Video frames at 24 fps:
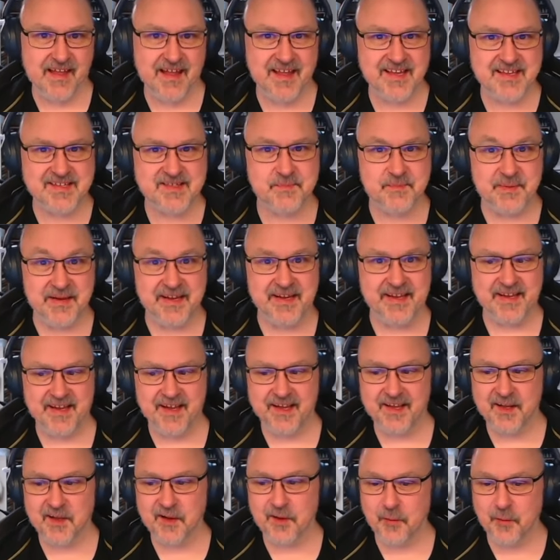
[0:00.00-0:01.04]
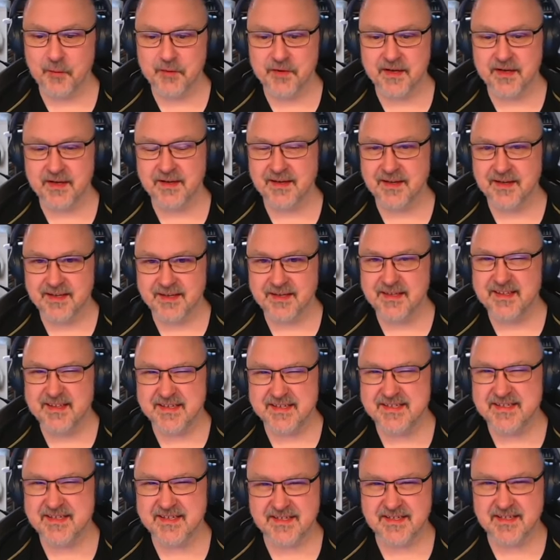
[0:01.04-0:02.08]
it's being included.
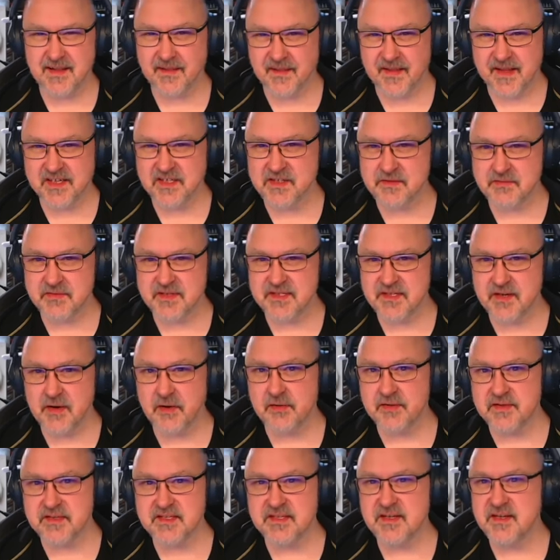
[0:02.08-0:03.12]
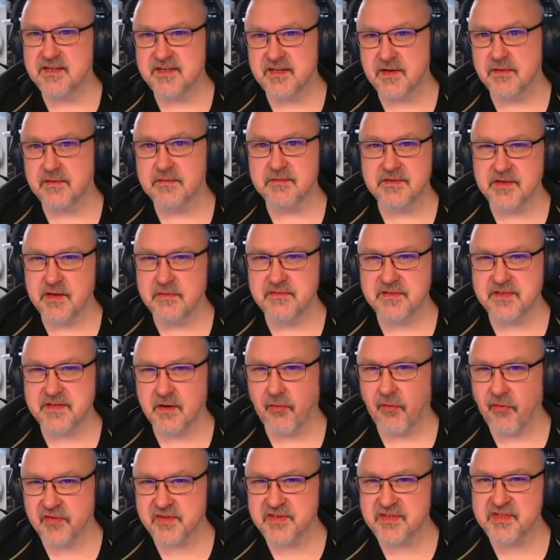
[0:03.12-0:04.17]
This is the lecturer's notes. So don't
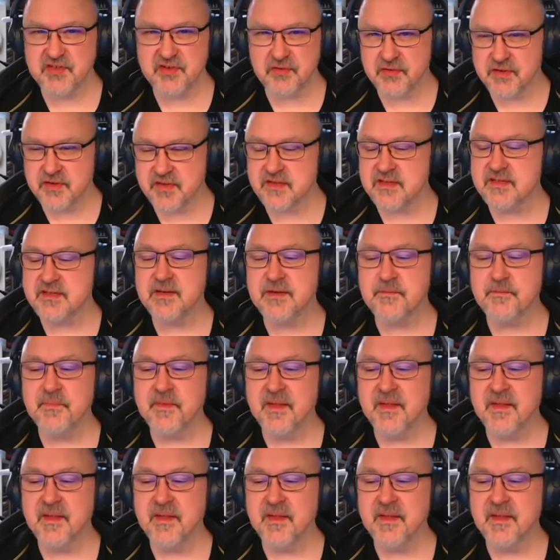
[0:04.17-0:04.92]
tell the students.